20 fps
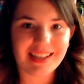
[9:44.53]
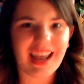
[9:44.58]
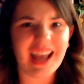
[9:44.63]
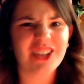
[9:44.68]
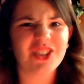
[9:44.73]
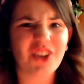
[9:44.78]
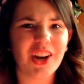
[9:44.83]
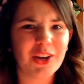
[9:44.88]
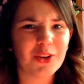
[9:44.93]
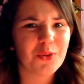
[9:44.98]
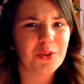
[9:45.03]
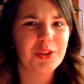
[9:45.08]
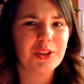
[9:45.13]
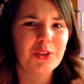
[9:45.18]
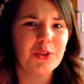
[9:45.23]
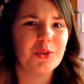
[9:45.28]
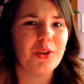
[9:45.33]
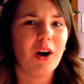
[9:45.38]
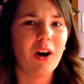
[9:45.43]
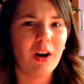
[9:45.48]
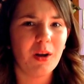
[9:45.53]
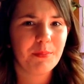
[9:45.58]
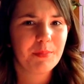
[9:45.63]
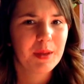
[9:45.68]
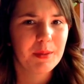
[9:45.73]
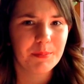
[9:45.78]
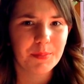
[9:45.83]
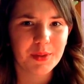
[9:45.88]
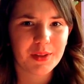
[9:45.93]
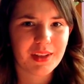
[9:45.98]
I try to include all
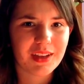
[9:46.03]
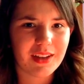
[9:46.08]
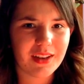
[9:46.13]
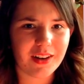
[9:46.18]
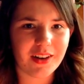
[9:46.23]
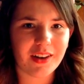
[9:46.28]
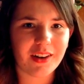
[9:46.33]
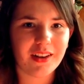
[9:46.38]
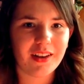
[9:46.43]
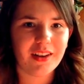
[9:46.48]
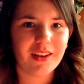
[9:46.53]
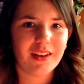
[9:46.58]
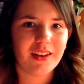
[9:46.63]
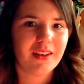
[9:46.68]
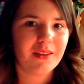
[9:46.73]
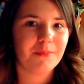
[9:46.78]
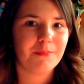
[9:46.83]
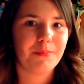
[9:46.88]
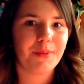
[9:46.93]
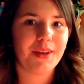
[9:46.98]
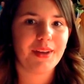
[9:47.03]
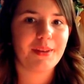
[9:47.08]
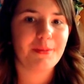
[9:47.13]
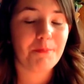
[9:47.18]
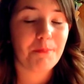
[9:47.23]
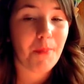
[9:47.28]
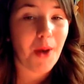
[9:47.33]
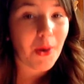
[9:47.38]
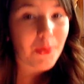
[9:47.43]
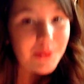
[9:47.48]
people here, but
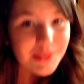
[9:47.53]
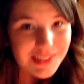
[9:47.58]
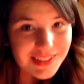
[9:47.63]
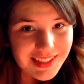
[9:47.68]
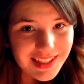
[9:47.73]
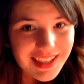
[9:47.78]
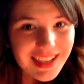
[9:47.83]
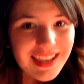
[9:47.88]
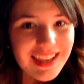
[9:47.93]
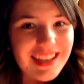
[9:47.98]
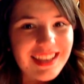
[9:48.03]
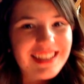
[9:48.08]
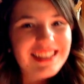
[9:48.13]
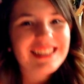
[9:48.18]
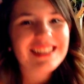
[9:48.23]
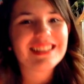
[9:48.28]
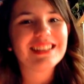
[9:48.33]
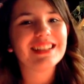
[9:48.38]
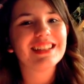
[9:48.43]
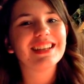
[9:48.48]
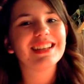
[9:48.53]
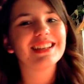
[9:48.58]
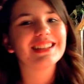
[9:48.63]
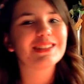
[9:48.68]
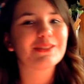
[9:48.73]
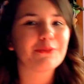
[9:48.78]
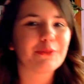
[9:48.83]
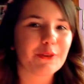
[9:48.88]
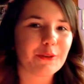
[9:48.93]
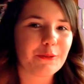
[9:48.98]
mostly
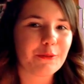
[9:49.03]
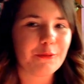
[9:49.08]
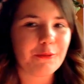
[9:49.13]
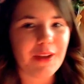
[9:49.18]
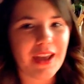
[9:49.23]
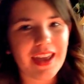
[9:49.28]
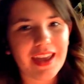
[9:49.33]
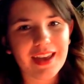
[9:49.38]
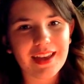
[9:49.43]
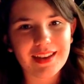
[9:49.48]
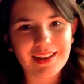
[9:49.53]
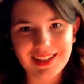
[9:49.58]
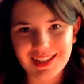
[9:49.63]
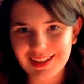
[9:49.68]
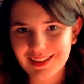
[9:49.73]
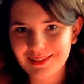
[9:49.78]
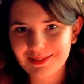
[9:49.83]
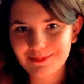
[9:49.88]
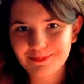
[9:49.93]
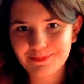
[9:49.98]
it's for fan